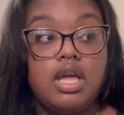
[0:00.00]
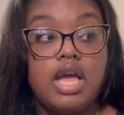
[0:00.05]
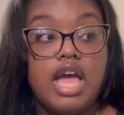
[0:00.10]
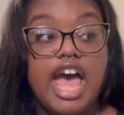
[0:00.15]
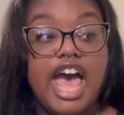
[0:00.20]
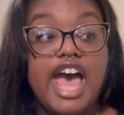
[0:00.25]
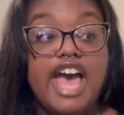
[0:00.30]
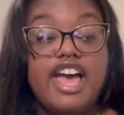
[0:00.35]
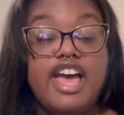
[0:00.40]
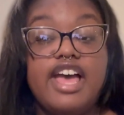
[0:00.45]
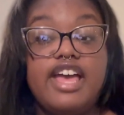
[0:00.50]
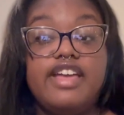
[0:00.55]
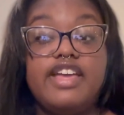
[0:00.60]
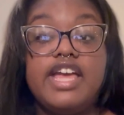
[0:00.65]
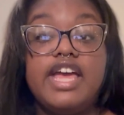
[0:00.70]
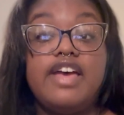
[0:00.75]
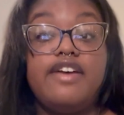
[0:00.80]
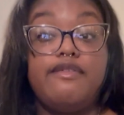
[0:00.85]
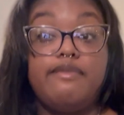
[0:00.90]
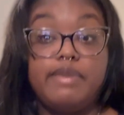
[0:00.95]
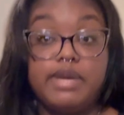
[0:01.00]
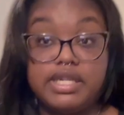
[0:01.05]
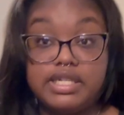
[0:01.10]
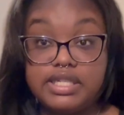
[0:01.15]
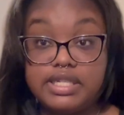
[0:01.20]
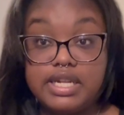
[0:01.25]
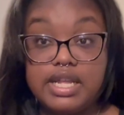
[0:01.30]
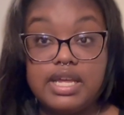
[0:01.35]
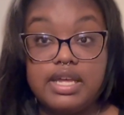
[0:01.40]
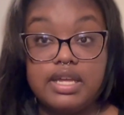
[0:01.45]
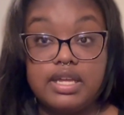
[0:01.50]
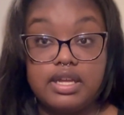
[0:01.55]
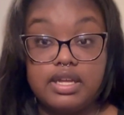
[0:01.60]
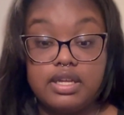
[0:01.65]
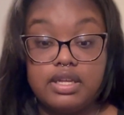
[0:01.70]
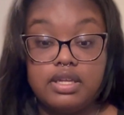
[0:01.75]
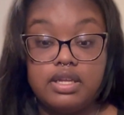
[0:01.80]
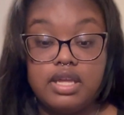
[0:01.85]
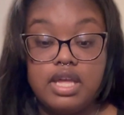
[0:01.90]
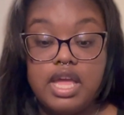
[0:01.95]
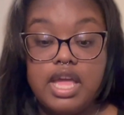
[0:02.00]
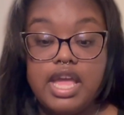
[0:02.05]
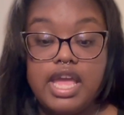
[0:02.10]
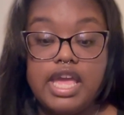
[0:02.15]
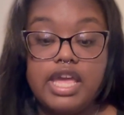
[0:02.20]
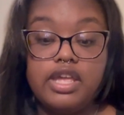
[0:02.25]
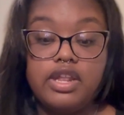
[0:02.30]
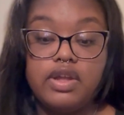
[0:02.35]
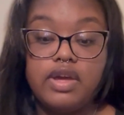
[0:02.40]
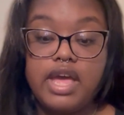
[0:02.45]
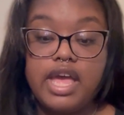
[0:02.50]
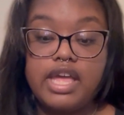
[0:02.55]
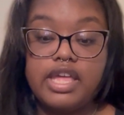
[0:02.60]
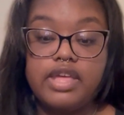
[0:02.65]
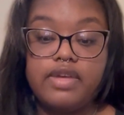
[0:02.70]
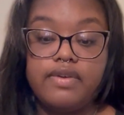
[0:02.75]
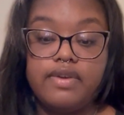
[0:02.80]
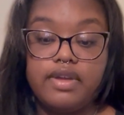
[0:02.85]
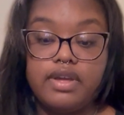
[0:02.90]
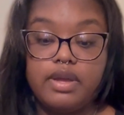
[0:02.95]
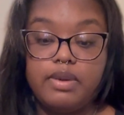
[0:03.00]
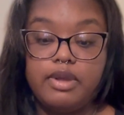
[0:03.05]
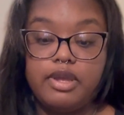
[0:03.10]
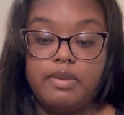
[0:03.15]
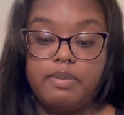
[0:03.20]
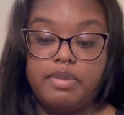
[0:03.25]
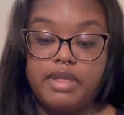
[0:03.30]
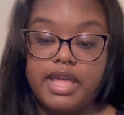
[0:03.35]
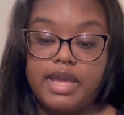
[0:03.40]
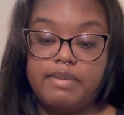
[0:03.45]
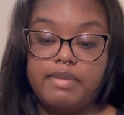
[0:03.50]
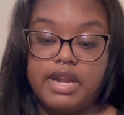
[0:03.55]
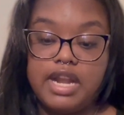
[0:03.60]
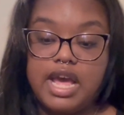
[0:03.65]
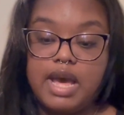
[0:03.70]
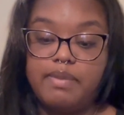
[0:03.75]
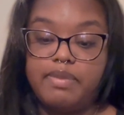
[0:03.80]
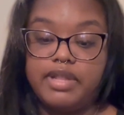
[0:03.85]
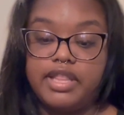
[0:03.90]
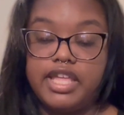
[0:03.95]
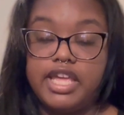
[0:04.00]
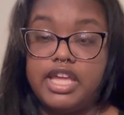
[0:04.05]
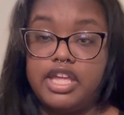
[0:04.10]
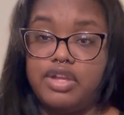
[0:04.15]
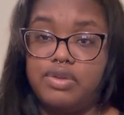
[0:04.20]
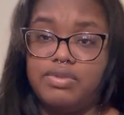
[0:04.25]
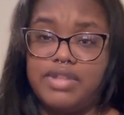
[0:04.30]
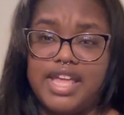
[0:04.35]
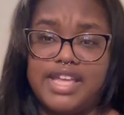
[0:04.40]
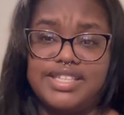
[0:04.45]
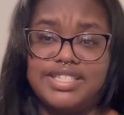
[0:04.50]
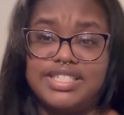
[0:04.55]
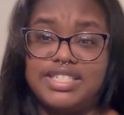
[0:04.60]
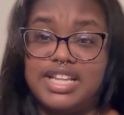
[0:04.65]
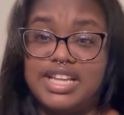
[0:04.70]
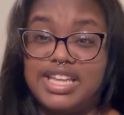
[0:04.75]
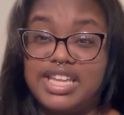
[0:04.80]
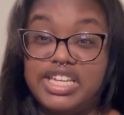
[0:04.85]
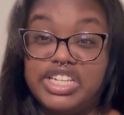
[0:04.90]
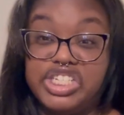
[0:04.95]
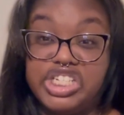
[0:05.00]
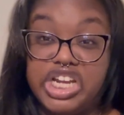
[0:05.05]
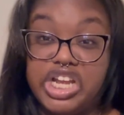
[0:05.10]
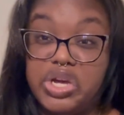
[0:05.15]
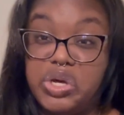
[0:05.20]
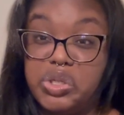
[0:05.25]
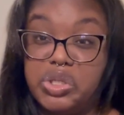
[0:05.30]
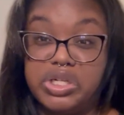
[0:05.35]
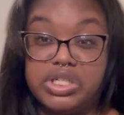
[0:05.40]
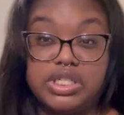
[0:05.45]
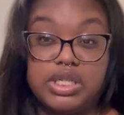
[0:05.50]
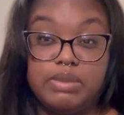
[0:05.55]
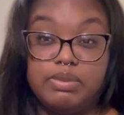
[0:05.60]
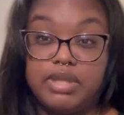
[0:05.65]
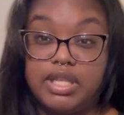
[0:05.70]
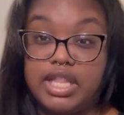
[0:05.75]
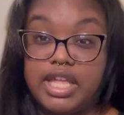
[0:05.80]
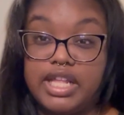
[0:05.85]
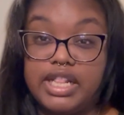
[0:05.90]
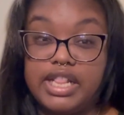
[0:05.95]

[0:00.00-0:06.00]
I have been stuck. And you know how you play Monopoly and you like stuck in jail or something like